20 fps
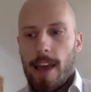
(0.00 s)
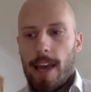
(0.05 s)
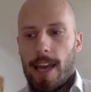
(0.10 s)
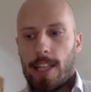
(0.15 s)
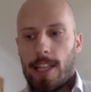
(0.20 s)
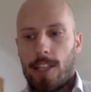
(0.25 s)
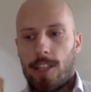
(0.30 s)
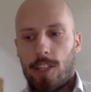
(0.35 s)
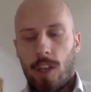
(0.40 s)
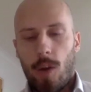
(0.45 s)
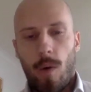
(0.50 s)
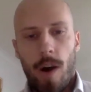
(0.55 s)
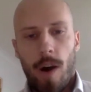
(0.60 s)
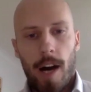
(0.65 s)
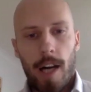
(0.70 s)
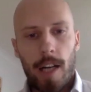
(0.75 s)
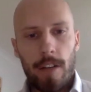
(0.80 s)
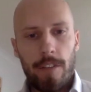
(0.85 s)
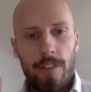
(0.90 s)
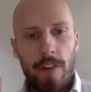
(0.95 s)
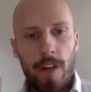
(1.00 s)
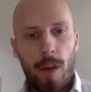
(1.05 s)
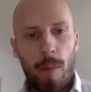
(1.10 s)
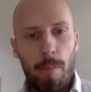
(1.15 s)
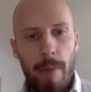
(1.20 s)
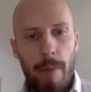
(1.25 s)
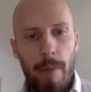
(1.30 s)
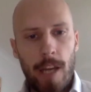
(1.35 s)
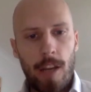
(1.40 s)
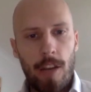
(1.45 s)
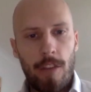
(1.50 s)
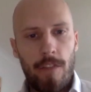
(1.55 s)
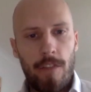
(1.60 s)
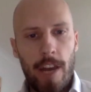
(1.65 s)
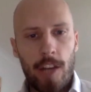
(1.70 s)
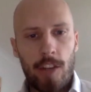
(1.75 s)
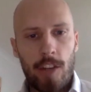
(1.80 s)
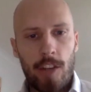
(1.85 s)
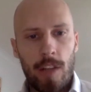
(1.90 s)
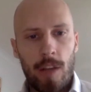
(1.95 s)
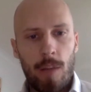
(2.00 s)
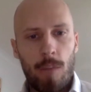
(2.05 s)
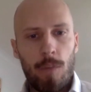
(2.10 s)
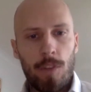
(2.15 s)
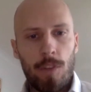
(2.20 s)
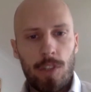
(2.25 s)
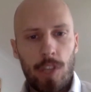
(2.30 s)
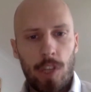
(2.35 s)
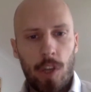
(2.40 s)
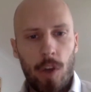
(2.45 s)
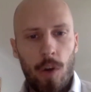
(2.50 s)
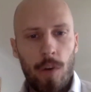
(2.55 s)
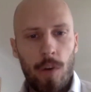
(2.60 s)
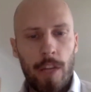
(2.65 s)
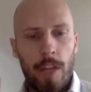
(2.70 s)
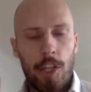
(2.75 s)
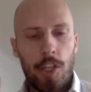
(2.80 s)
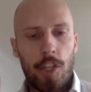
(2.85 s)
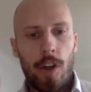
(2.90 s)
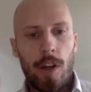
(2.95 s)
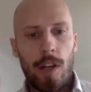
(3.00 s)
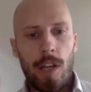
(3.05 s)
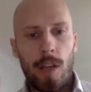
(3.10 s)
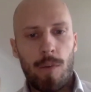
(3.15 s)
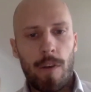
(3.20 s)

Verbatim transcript: it's so hard to find a manufacturer that wants to go on that journey